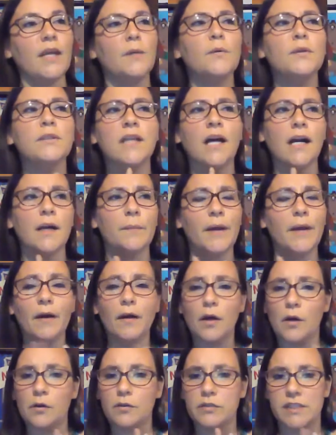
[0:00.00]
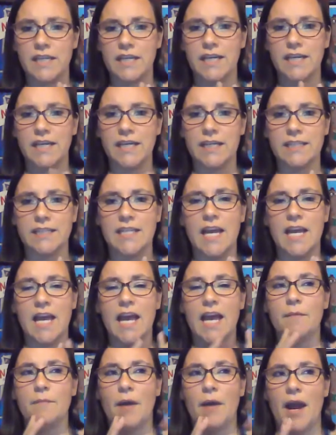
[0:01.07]
We'll talk about hosting, because
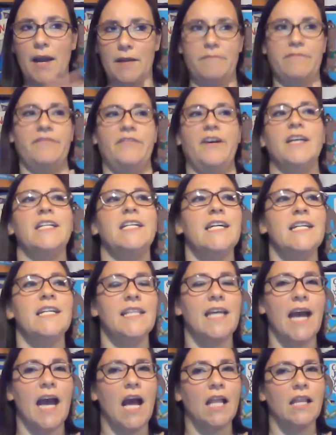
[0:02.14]
I'm finding that